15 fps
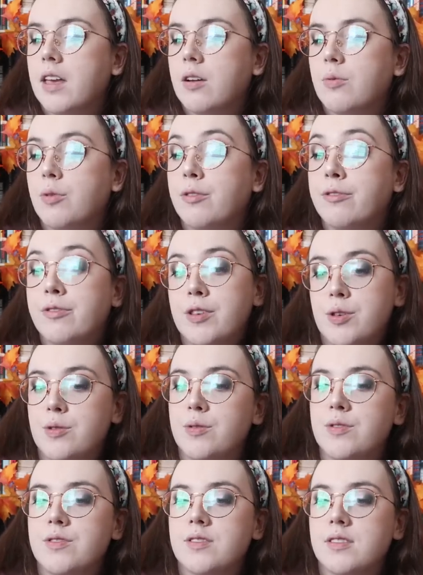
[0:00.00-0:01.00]

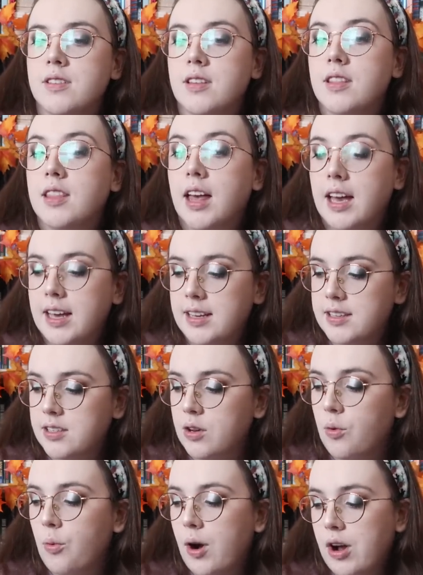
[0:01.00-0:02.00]
refuse to let
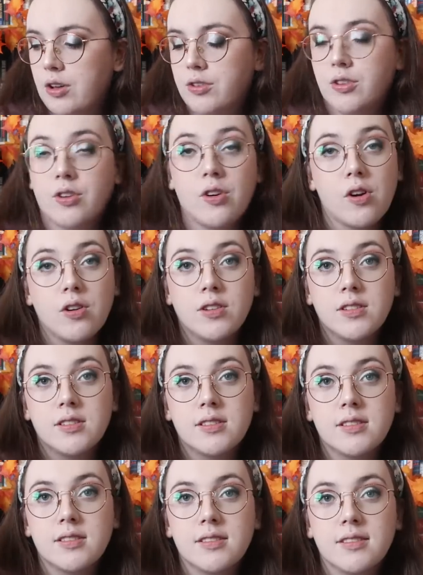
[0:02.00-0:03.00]
Wilder
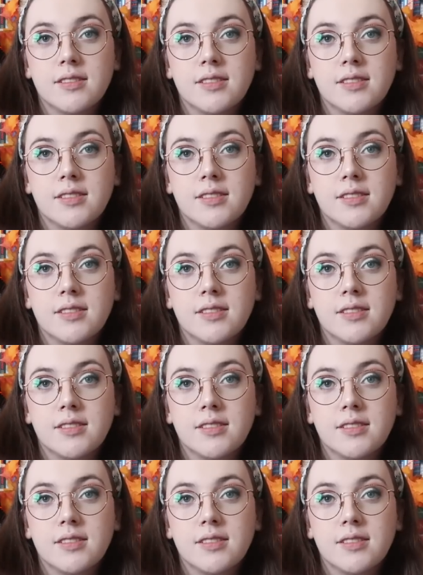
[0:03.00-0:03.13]
Girls